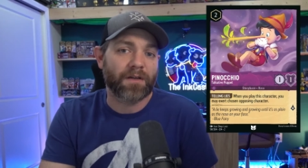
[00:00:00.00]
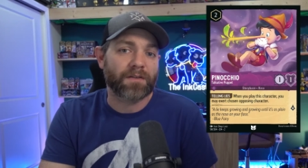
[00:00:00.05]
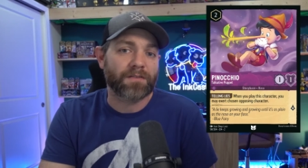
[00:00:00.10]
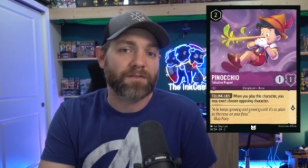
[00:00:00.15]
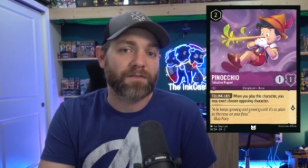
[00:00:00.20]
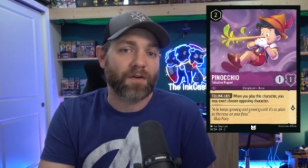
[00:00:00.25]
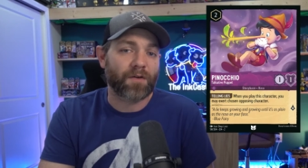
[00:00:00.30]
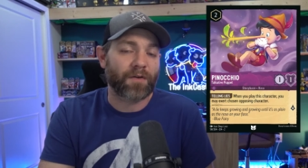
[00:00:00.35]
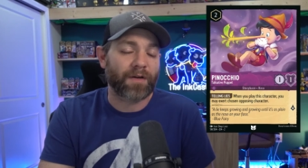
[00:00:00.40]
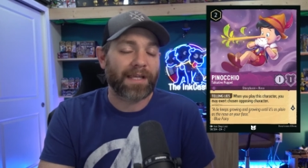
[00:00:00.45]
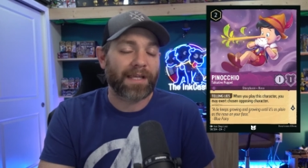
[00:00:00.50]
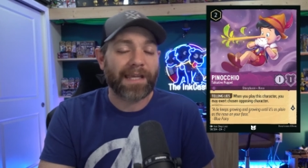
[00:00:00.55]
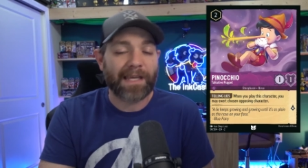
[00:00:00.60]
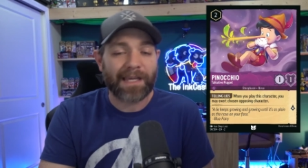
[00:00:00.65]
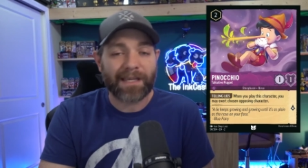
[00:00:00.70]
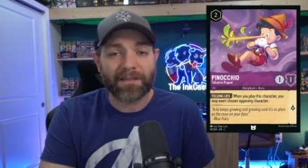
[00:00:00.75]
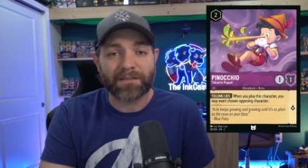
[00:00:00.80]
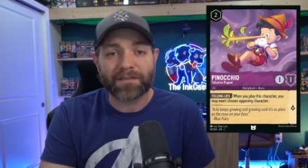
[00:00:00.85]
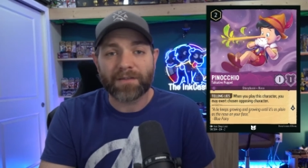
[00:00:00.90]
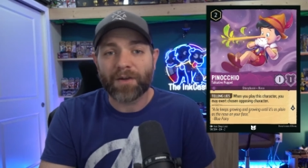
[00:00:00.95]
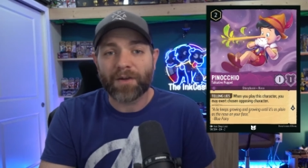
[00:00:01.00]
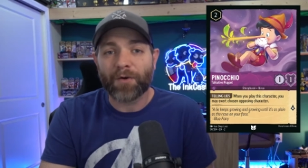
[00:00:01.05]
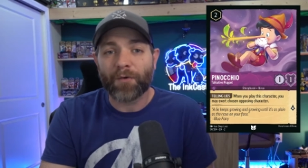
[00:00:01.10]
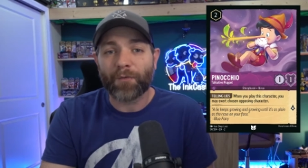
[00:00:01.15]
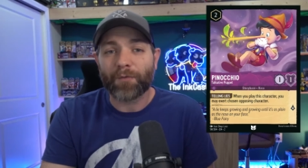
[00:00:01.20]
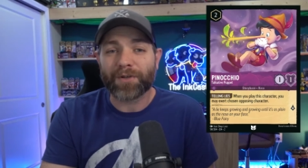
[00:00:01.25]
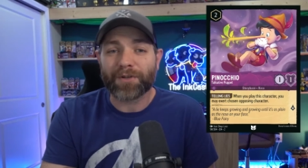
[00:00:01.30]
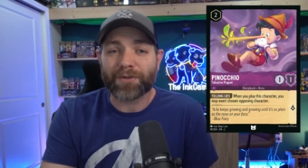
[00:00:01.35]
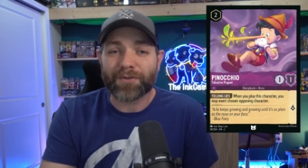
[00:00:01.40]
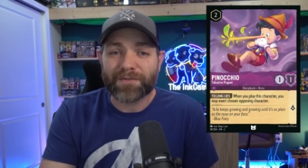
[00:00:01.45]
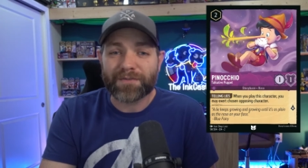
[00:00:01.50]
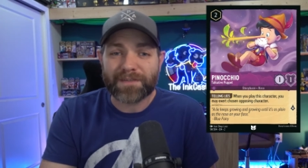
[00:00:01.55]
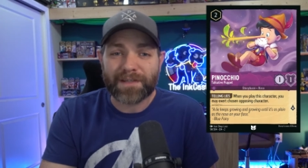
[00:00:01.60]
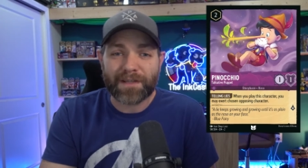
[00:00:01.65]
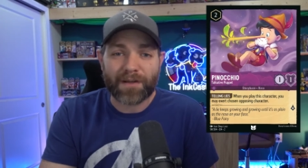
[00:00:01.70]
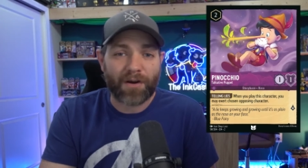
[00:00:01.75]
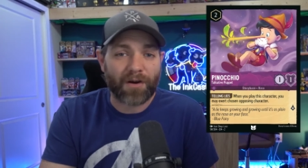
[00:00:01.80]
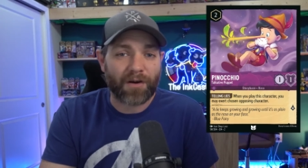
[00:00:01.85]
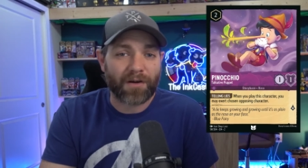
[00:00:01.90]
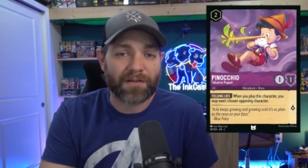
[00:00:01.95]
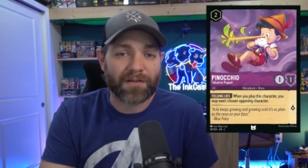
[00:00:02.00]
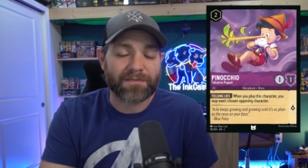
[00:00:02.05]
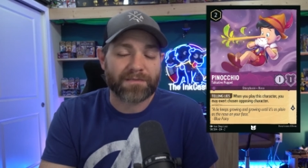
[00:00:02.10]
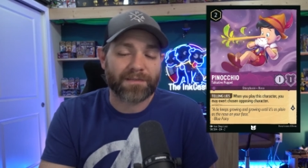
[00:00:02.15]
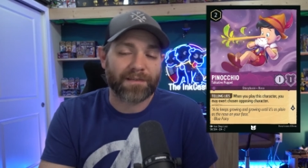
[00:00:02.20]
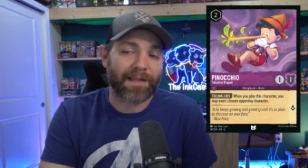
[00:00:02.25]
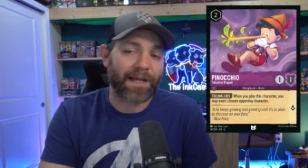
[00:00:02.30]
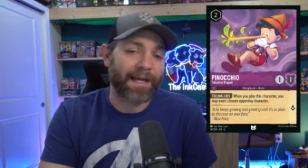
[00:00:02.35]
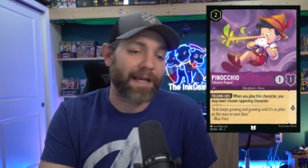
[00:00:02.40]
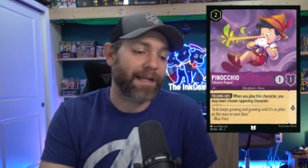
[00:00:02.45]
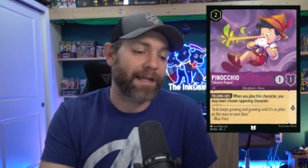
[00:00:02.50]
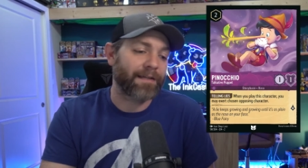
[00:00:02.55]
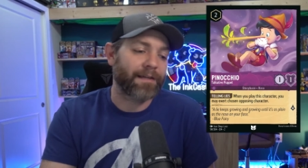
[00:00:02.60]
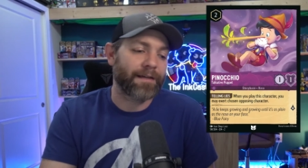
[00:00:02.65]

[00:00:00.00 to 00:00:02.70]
So again, when you're using cards like